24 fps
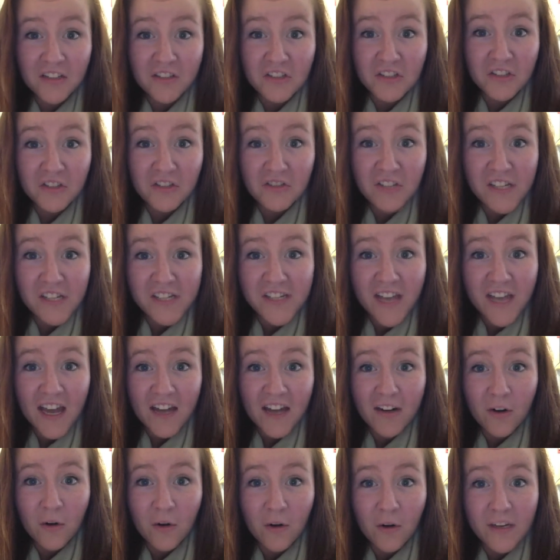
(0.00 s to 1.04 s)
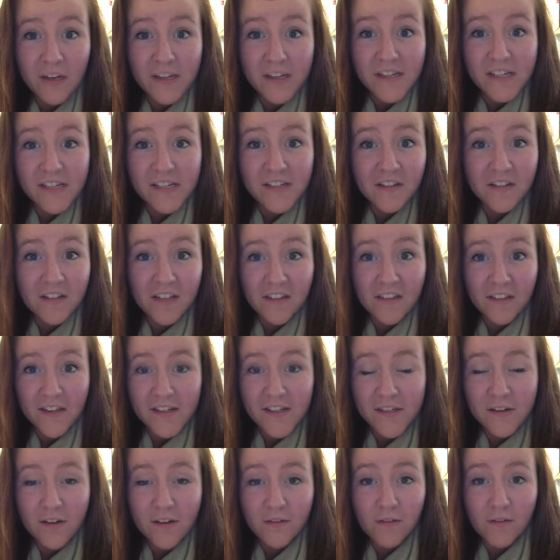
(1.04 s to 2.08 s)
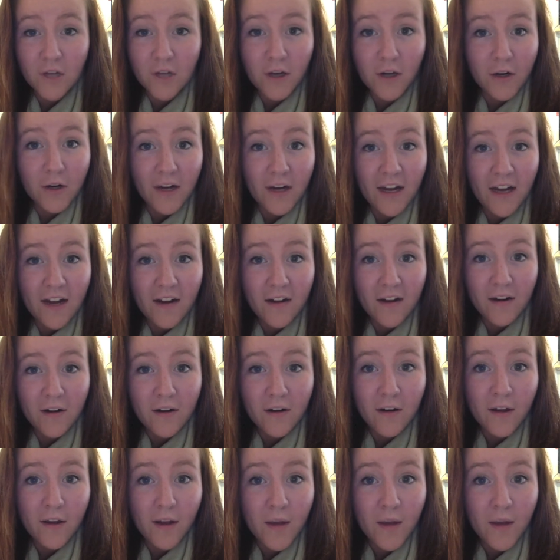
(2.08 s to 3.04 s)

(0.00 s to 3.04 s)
do this category as easily unless you have longer hair,